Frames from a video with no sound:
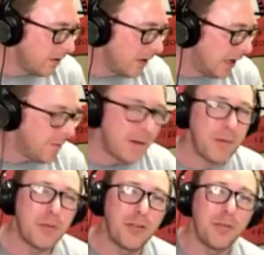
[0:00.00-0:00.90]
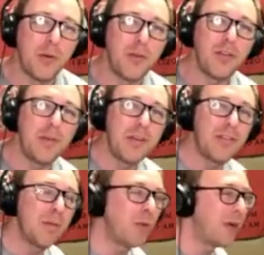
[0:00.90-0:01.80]
If I was supposed to be
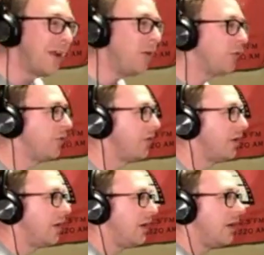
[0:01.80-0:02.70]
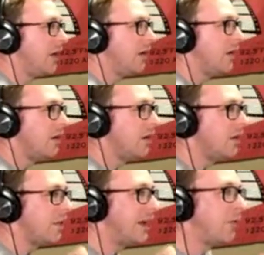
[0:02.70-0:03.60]
somewhere else,
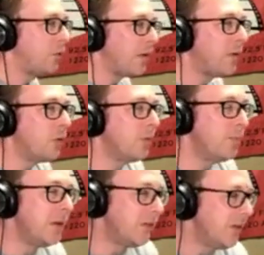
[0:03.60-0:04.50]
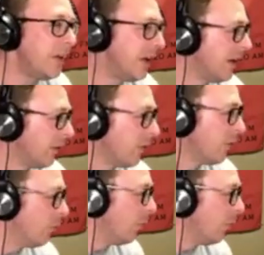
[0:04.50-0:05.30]
then I really wouldn't be sitting here, would